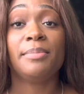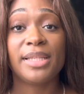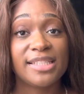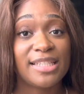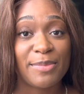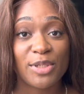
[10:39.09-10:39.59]

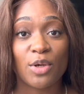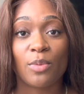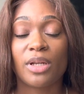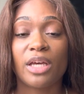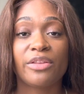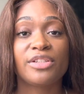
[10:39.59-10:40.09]
Please let me know what
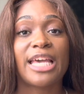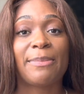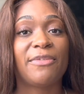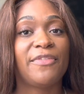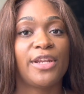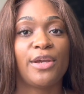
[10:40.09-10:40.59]
other type
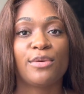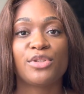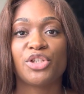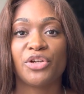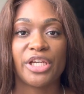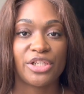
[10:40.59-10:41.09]
of videos
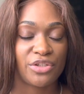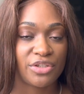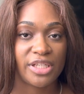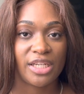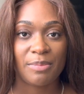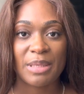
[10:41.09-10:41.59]
you're
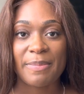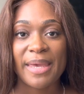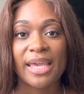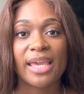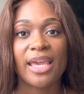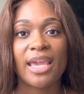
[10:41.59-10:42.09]
interested in me
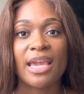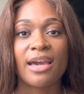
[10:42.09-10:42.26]
making.